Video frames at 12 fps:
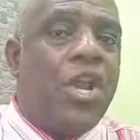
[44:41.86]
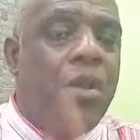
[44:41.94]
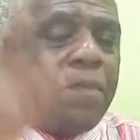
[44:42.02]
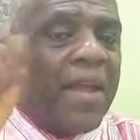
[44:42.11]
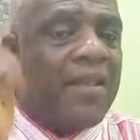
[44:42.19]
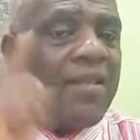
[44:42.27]

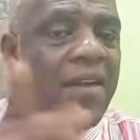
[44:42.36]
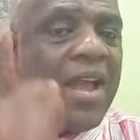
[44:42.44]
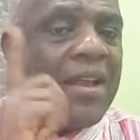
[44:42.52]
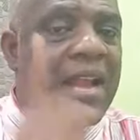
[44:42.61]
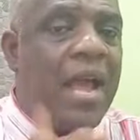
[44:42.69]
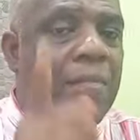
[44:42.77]
Repent
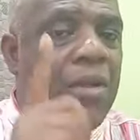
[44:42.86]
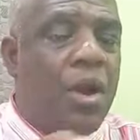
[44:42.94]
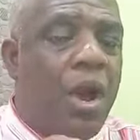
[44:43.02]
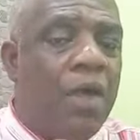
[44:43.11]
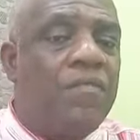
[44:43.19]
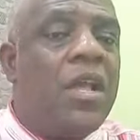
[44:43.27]
right now,
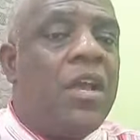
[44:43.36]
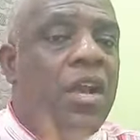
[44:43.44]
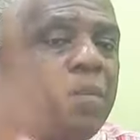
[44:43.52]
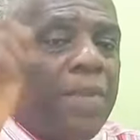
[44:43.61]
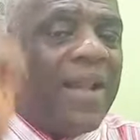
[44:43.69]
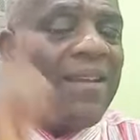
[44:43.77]
beloved.
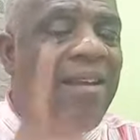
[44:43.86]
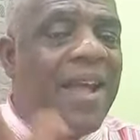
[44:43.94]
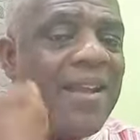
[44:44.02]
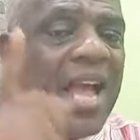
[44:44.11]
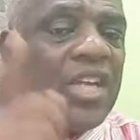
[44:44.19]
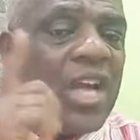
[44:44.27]
Repent
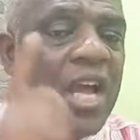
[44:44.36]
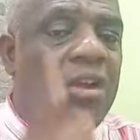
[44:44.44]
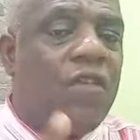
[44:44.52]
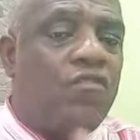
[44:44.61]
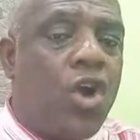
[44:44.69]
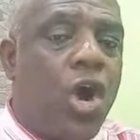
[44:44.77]
right now, child
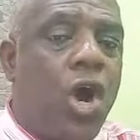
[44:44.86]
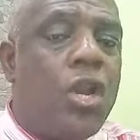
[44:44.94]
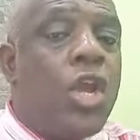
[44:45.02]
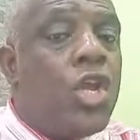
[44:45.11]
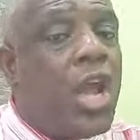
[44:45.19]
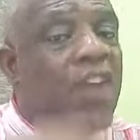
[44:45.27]
of
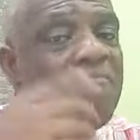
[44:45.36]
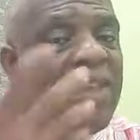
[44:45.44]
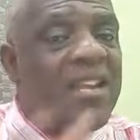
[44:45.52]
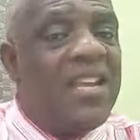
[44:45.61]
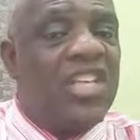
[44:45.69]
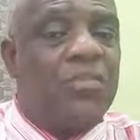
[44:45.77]
God. You have
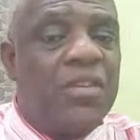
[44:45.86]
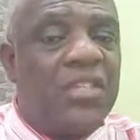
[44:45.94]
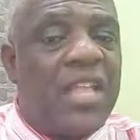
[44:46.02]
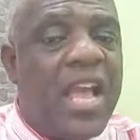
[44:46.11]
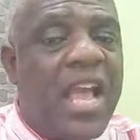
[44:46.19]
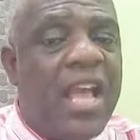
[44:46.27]
made this
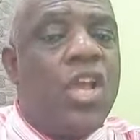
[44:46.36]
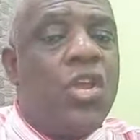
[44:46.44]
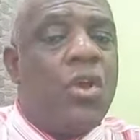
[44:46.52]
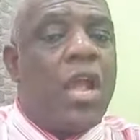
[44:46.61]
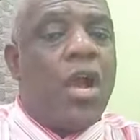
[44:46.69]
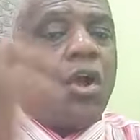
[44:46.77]
mistake.
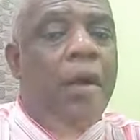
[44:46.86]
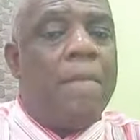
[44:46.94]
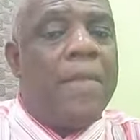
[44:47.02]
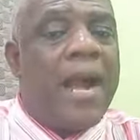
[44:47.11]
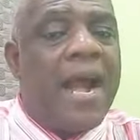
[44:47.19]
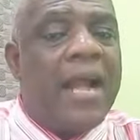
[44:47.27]
You can
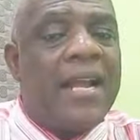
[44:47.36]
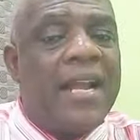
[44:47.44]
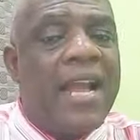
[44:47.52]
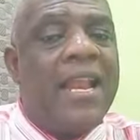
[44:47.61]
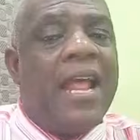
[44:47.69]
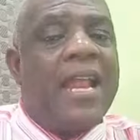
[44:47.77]
come back
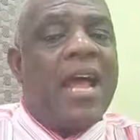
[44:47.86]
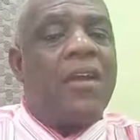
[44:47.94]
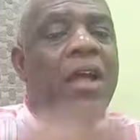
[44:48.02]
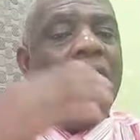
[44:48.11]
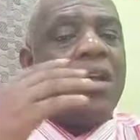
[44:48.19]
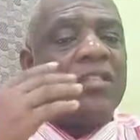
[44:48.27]
again. Now
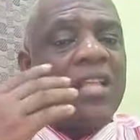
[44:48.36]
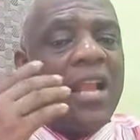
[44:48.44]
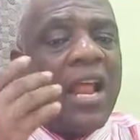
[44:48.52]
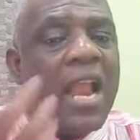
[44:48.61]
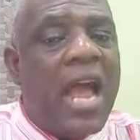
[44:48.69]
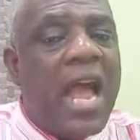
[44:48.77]
that you are
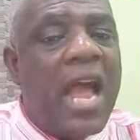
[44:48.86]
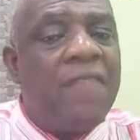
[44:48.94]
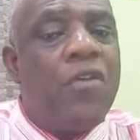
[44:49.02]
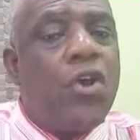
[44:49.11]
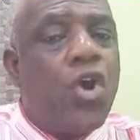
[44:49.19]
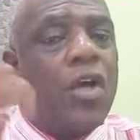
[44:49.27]
still
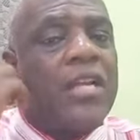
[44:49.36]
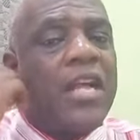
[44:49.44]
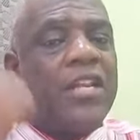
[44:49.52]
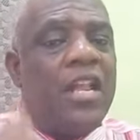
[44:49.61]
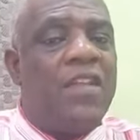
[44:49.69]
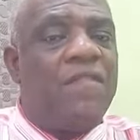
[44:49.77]
alive, God
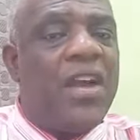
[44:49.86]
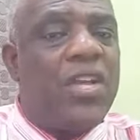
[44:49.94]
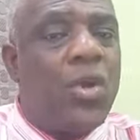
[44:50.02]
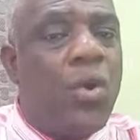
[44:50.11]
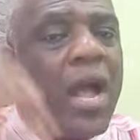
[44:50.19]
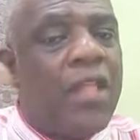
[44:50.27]
can deliver
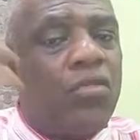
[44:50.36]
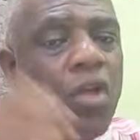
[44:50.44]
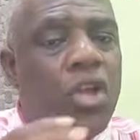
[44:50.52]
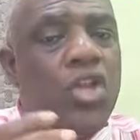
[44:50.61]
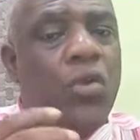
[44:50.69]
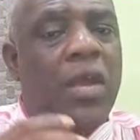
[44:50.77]
you and
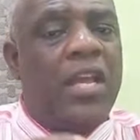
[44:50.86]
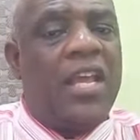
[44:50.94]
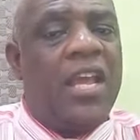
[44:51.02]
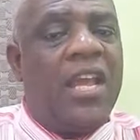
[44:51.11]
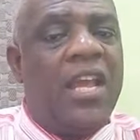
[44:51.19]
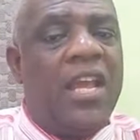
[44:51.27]
turn you
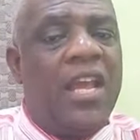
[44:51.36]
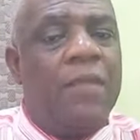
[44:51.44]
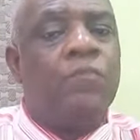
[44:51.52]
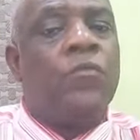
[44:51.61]
again.